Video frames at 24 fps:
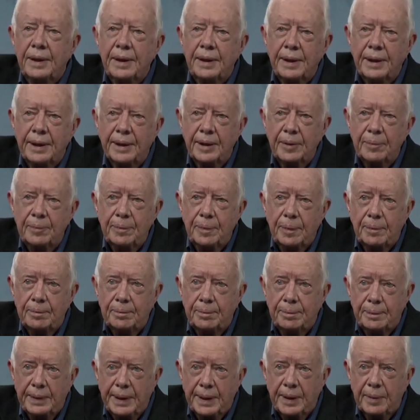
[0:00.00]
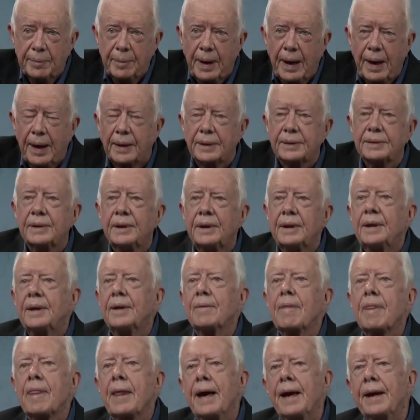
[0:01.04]
in the, in the box.
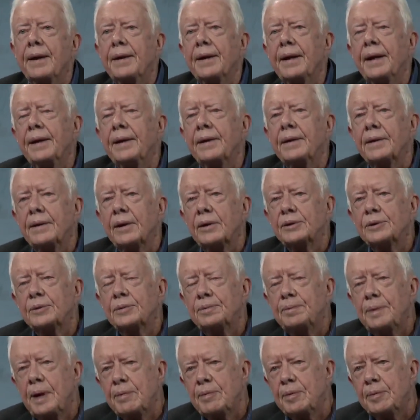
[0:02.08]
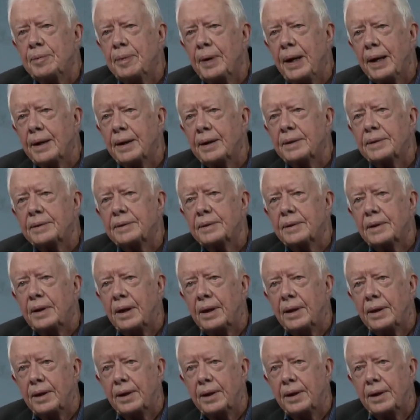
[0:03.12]
And then those paper ballots are,